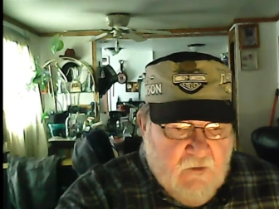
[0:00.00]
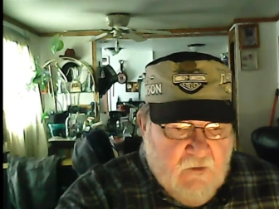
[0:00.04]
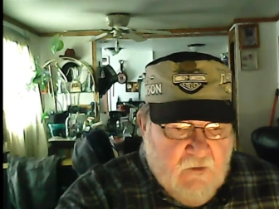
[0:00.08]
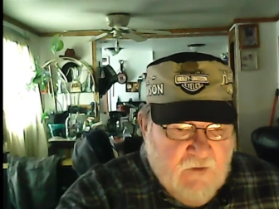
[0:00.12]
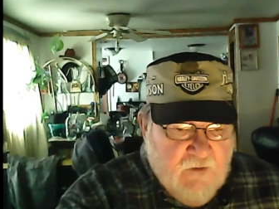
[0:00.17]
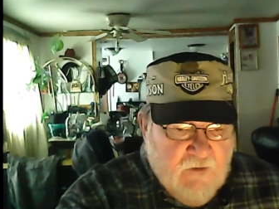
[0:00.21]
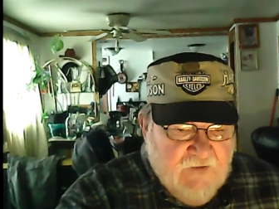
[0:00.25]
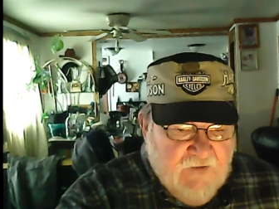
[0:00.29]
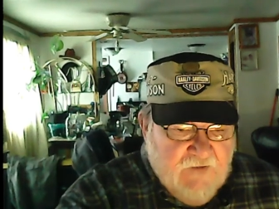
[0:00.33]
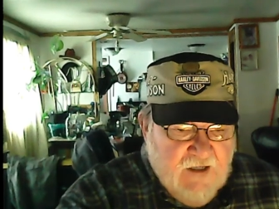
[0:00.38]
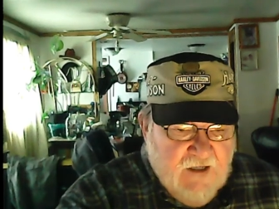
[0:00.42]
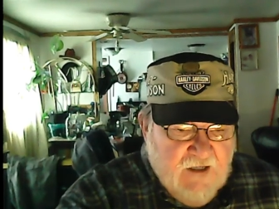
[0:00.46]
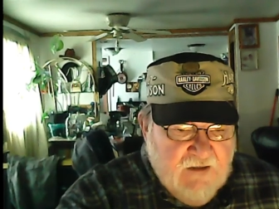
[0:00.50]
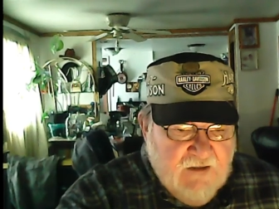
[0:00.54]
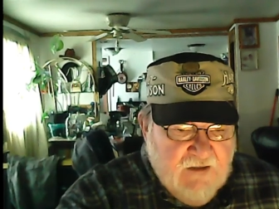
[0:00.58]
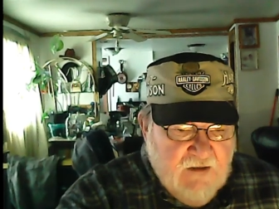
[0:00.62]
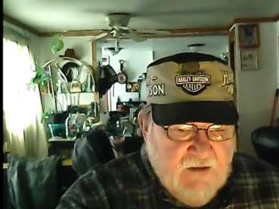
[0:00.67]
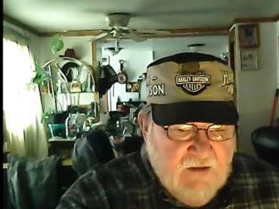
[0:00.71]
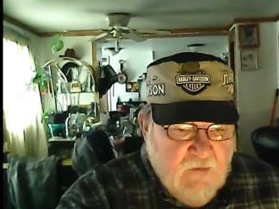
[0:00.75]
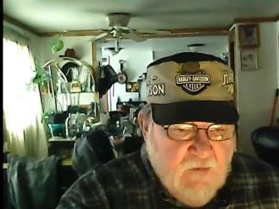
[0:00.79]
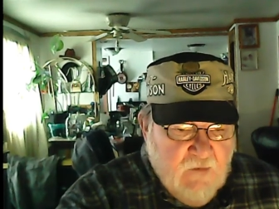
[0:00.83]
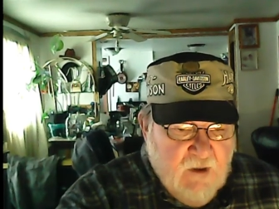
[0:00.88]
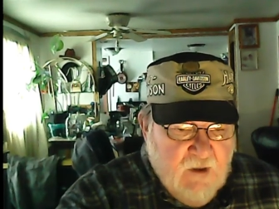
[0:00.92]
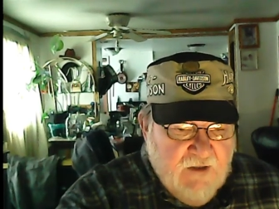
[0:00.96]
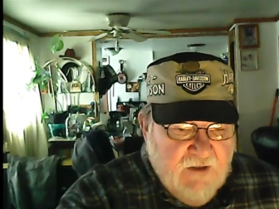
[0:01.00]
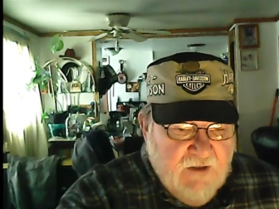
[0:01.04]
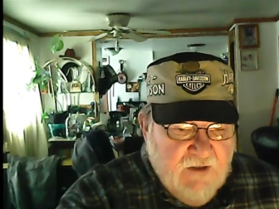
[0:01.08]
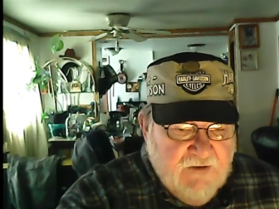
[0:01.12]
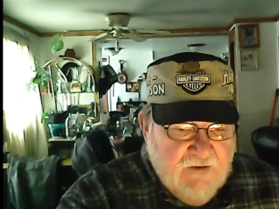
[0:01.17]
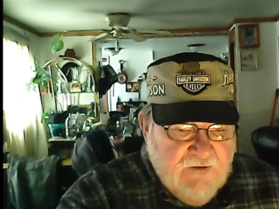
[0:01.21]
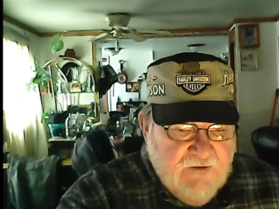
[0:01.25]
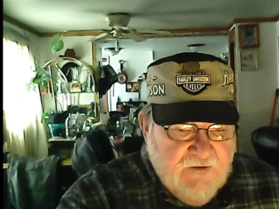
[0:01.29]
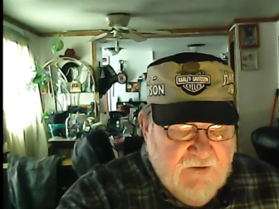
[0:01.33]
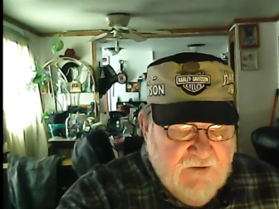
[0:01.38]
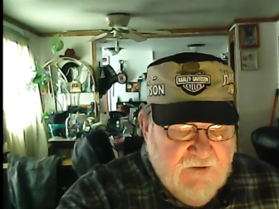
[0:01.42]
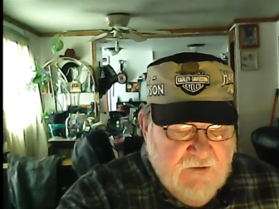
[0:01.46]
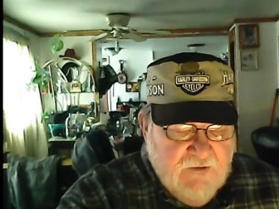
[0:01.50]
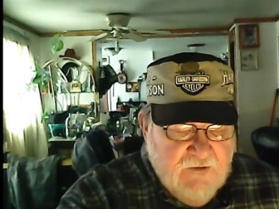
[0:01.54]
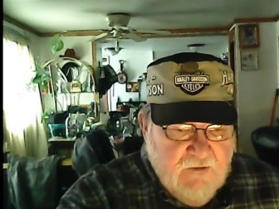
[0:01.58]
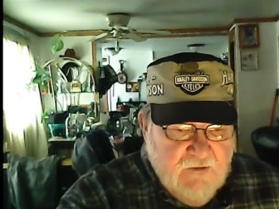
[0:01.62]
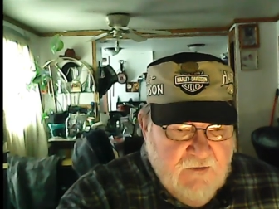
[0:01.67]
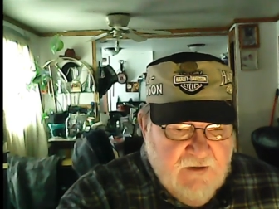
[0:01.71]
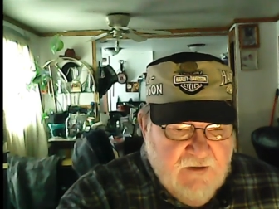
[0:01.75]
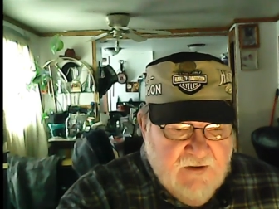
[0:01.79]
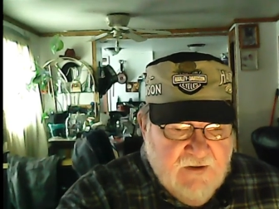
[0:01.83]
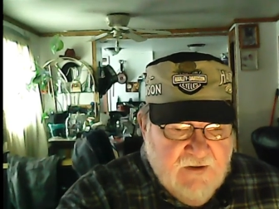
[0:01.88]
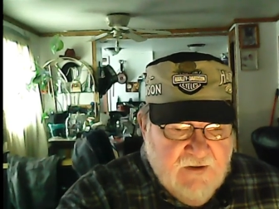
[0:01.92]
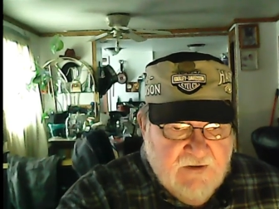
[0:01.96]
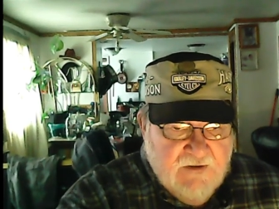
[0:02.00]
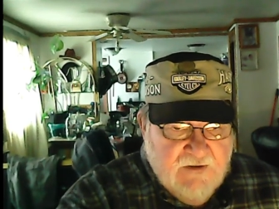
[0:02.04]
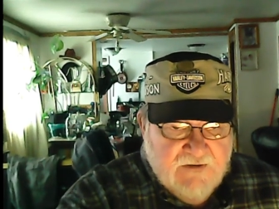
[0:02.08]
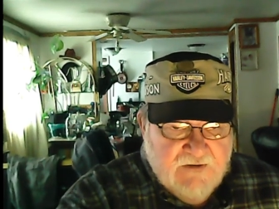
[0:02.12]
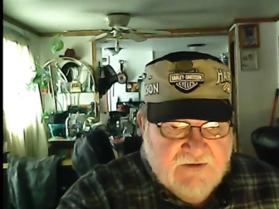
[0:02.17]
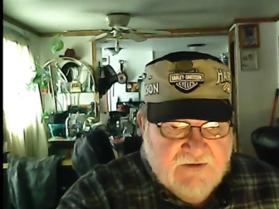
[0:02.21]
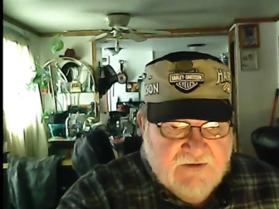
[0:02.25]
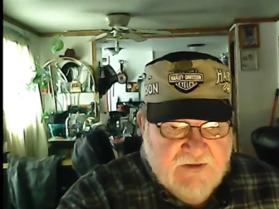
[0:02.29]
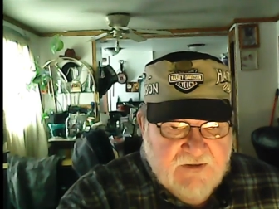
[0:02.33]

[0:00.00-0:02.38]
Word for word: One thing I did want to do is,